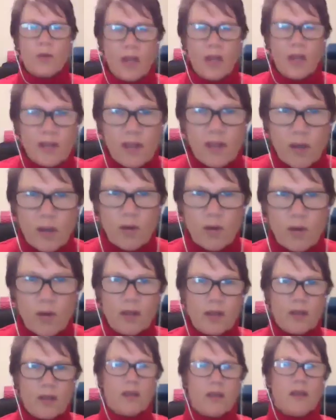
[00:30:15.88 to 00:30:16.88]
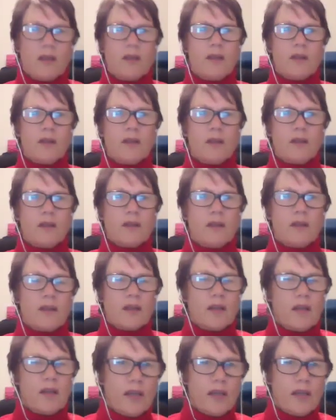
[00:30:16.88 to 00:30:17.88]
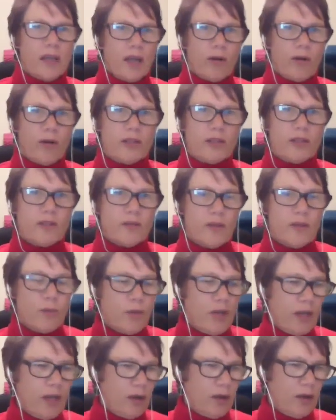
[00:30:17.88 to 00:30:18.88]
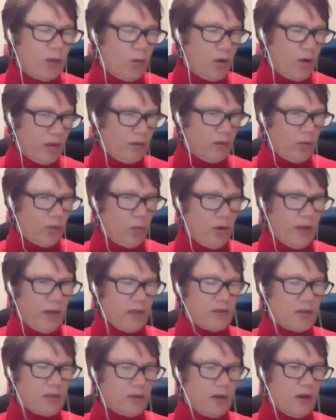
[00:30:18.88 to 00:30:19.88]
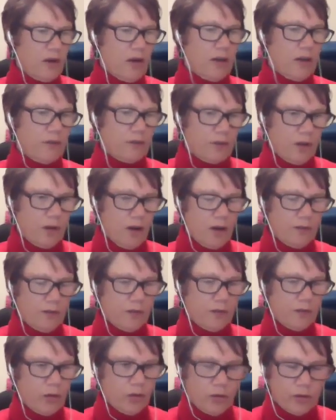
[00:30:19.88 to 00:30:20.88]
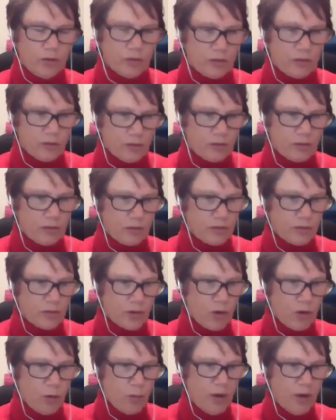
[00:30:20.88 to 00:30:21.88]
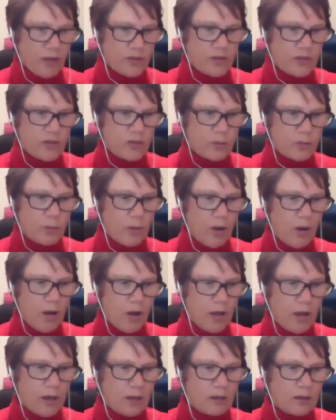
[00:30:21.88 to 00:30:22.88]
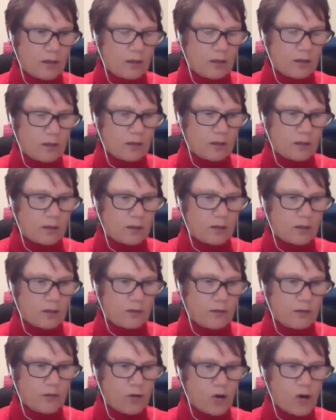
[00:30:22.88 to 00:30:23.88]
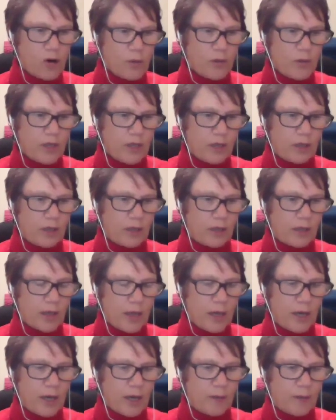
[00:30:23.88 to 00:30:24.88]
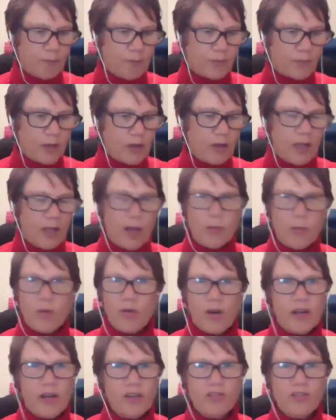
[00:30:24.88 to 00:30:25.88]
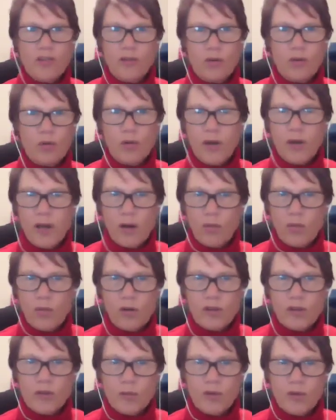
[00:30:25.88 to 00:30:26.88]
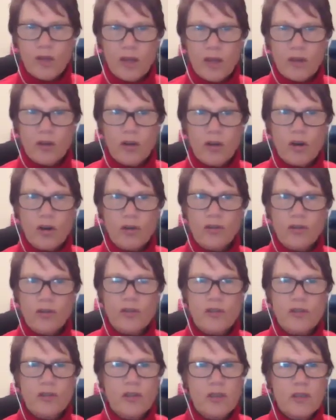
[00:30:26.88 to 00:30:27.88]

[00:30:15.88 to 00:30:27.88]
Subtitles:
think one of the key areas for me, and one of the ways that I've learned so much, is by forming collaboration or networks with other coaches,